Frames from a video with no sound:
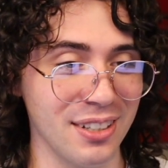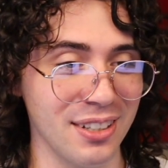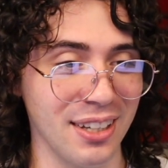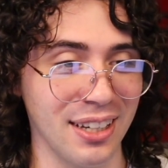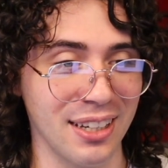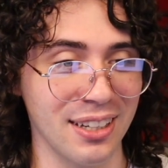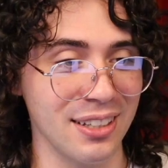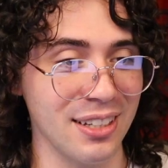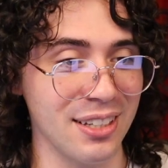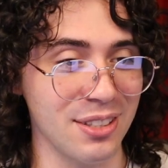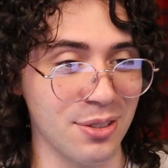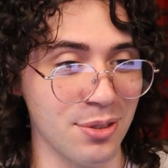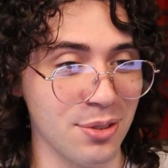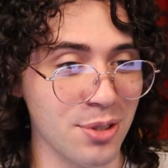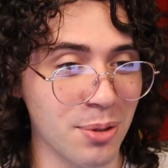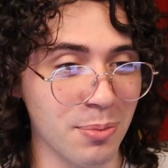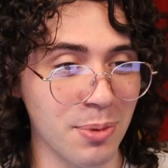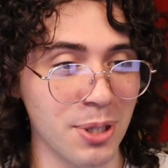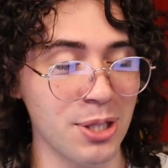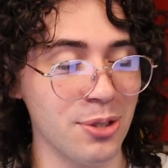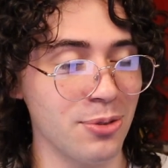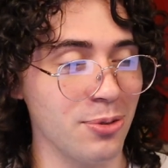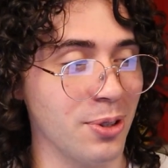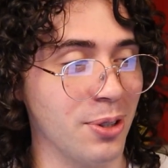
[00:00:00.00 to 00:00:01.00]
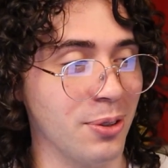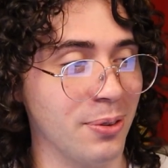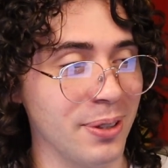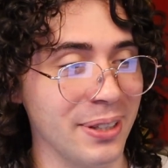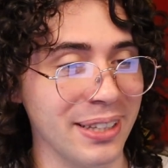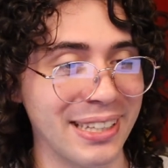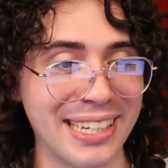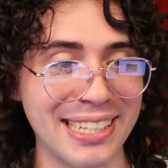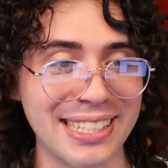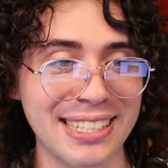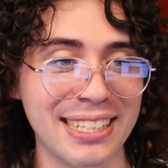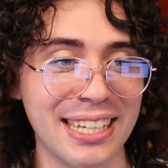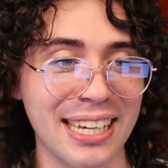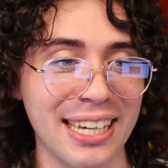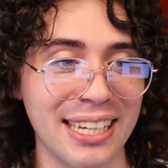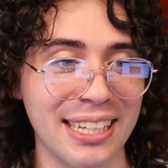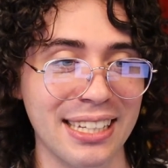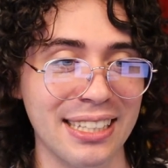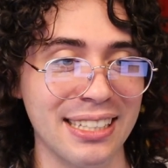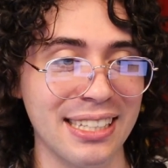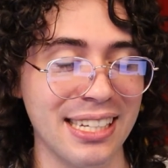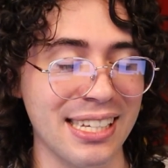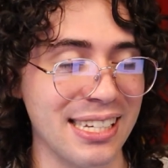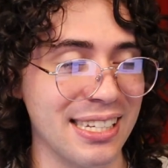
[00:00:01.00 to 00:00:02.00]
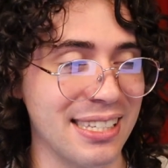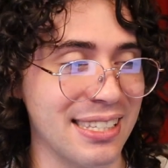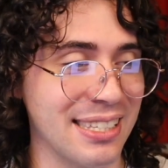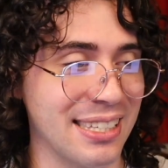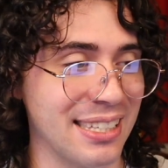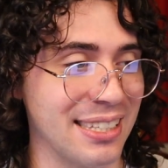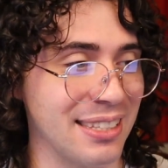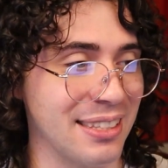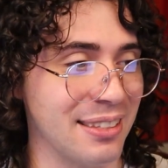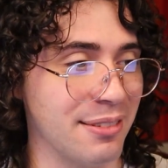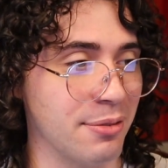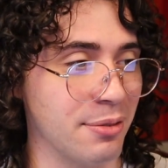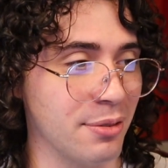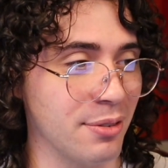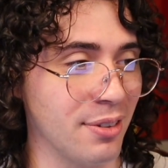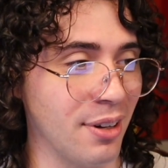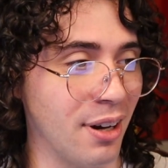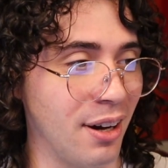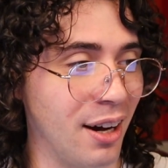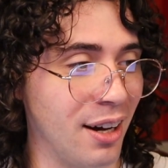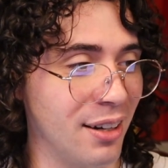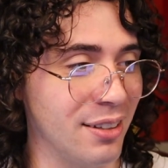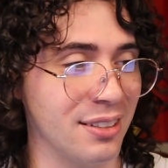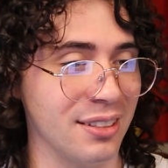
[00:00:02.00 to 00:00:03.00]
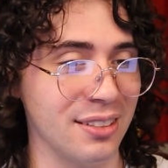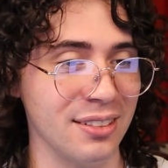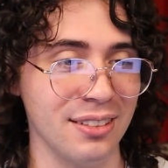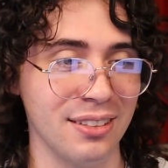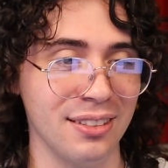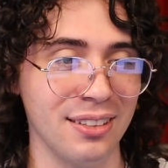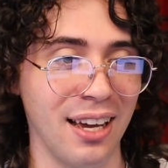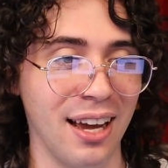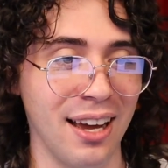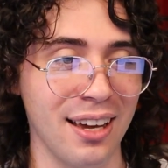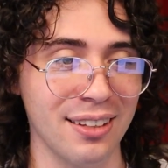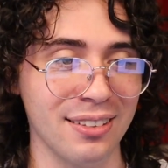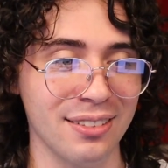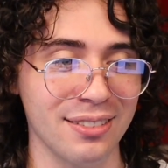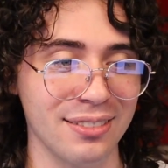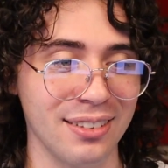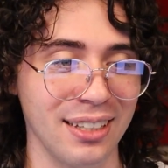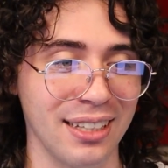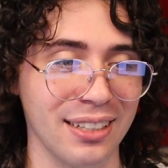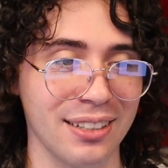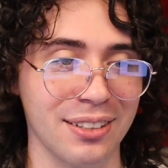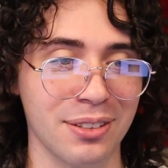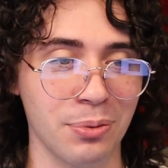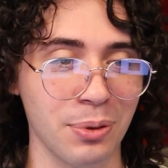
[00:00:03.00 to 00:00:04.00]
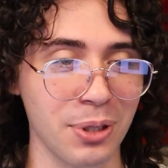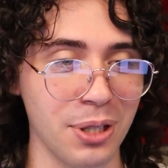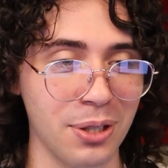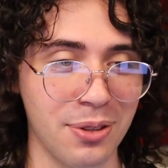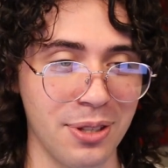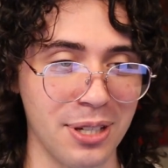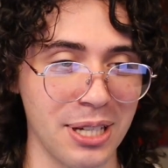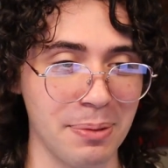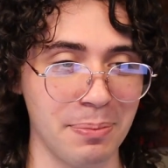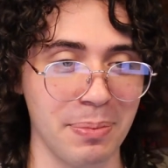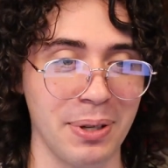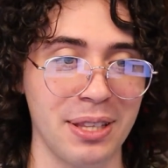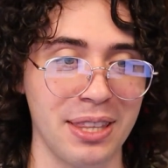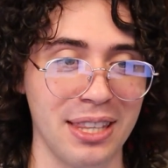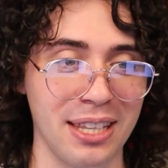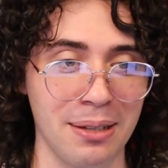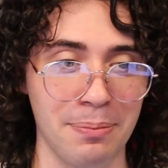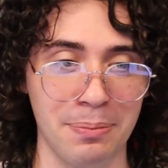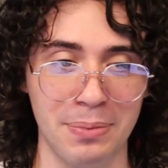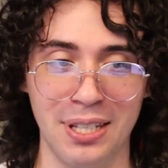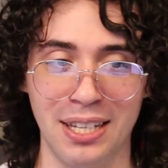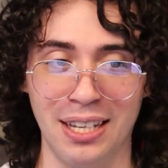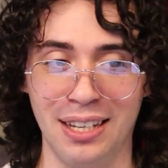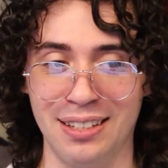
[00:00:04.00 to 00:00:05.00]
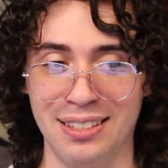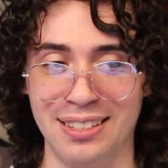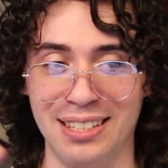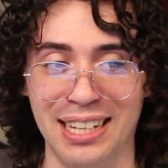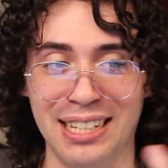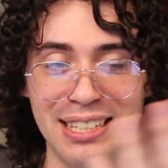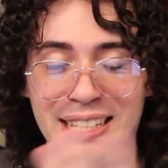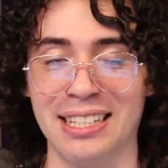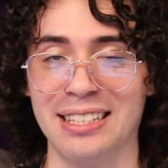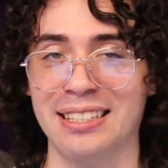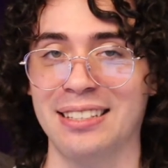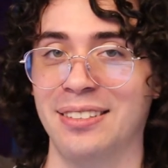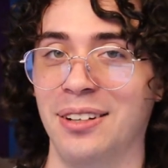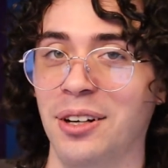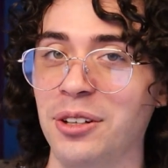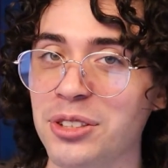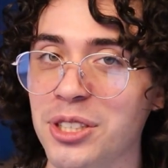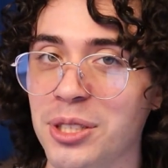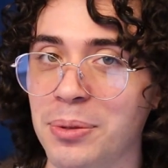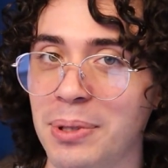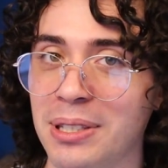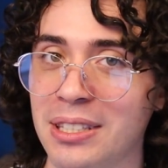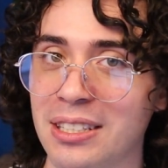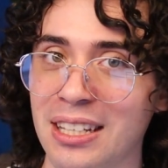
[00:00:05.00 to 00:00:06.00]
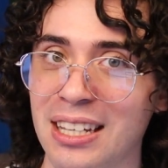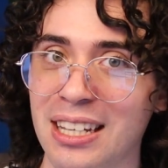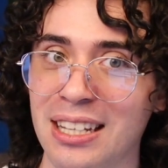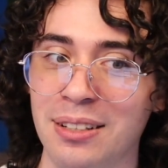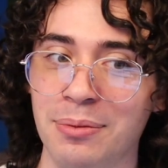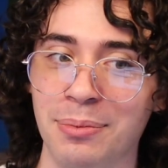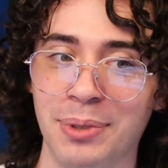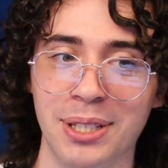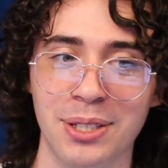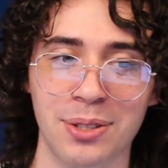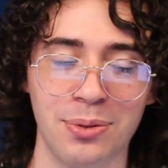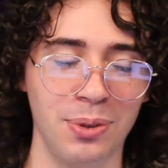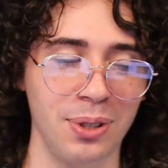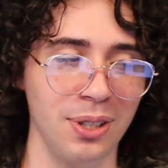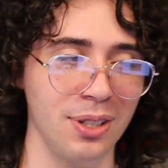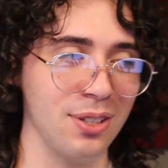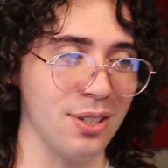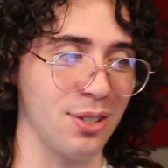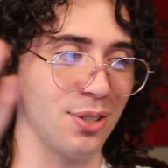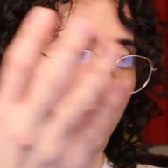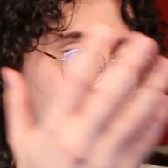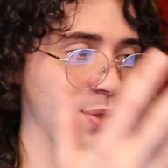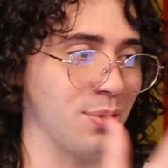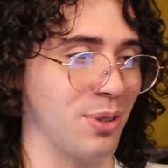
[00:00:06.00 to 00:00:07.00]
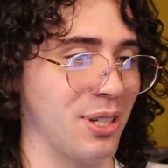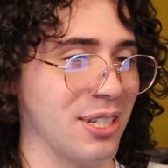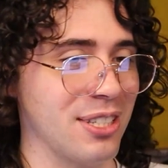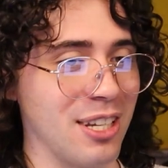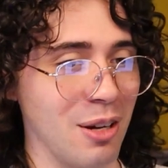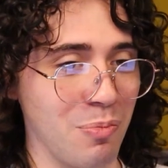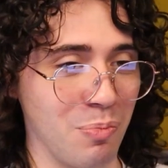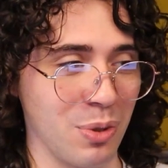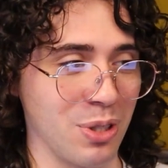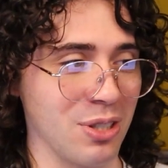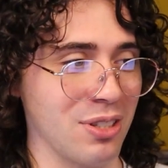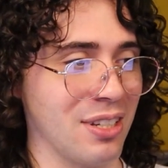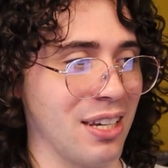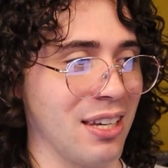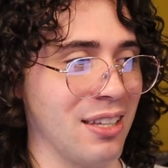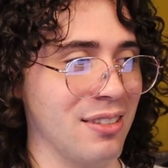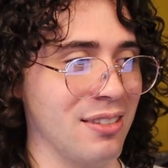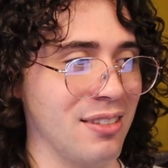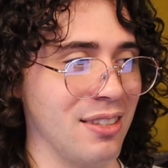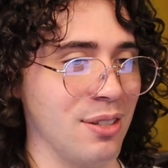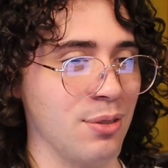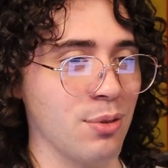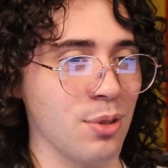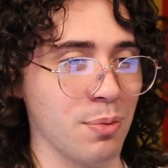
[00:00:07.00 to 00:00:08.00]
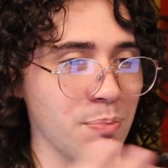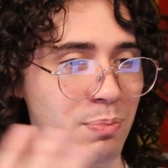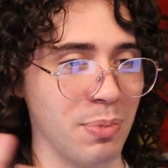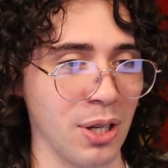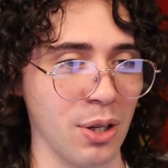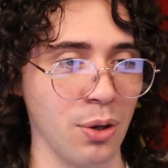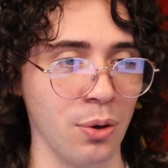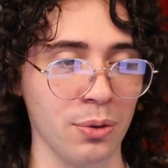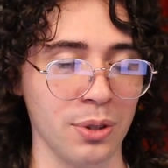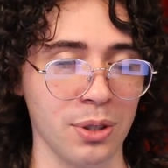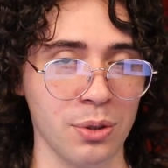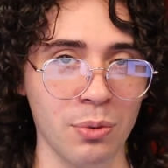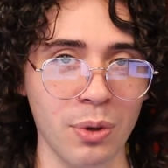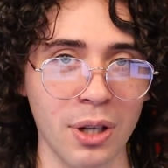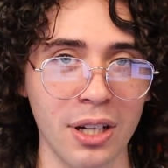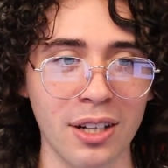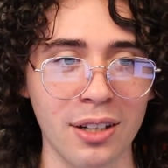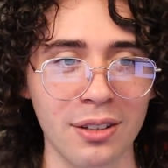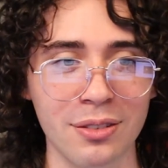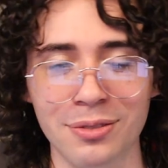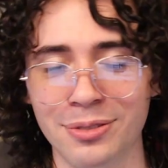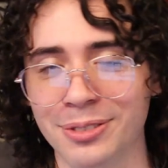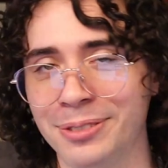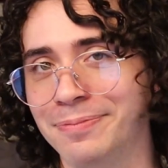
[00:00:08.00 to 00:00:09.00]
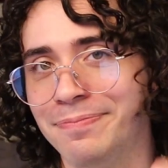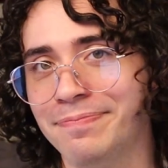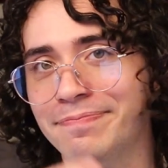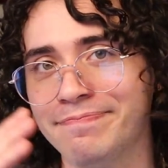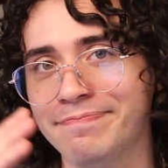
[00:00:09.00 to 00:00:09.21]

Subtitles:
Like, is it too much for a release skin? Is it not? Like, what do you think about them saying that's an ultimate skin when it's really just 3 separate skins that you can pick only one of?